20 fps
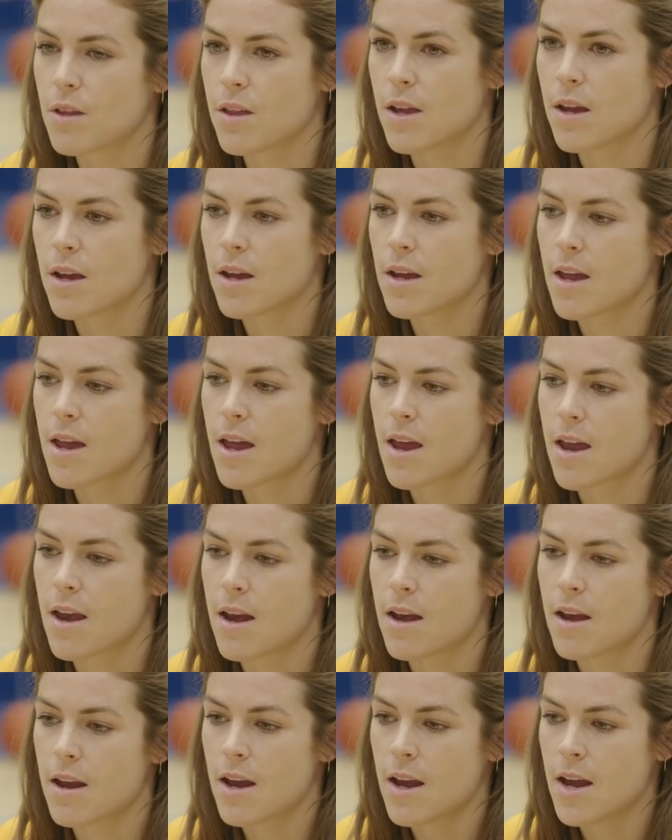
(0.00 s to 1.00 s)
of thing. And
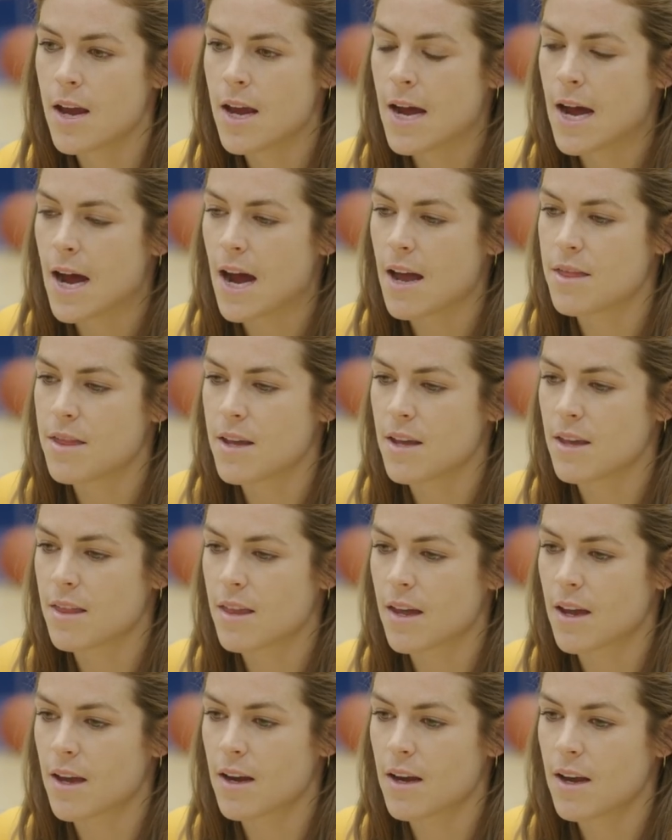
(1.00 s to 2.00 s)
I think
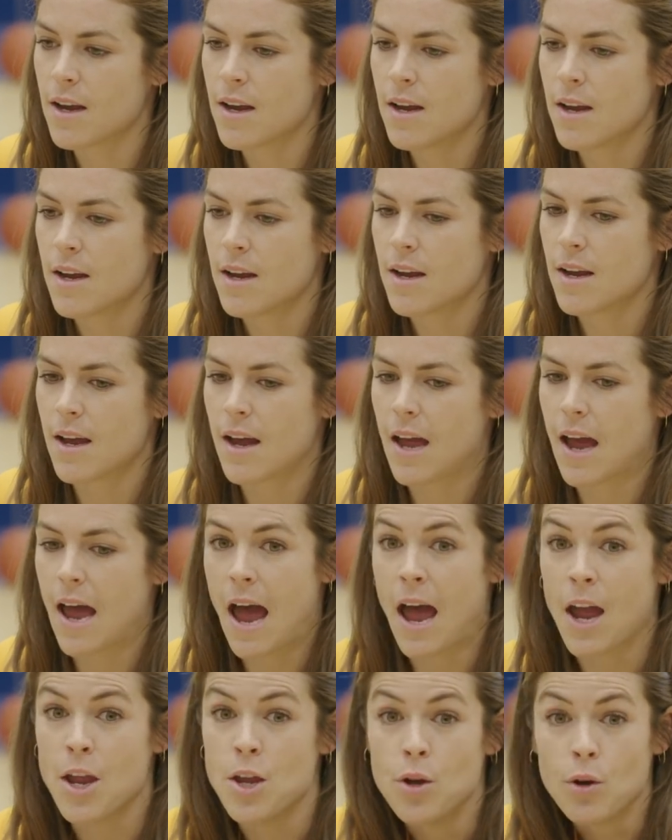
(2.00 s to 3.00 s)
that
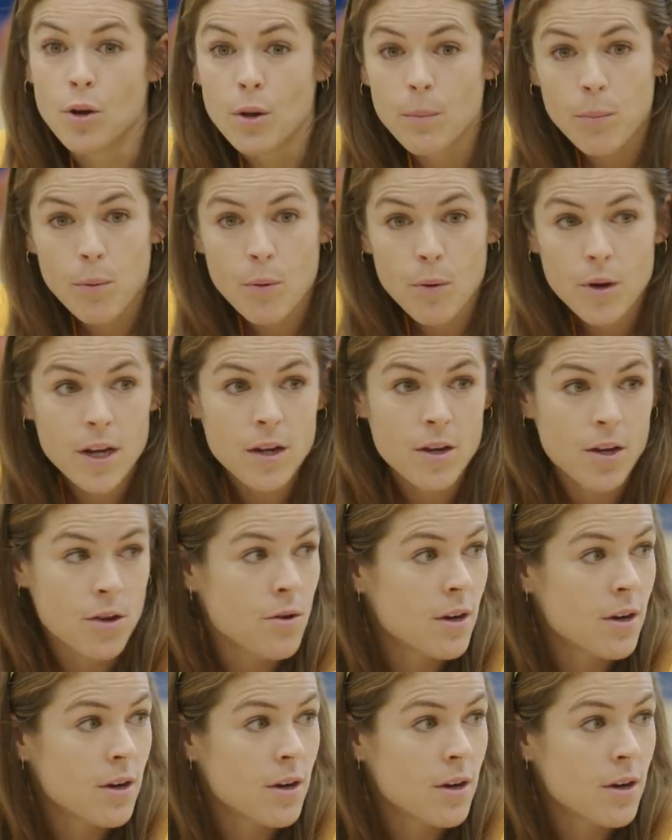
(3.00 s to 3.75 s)
at your point,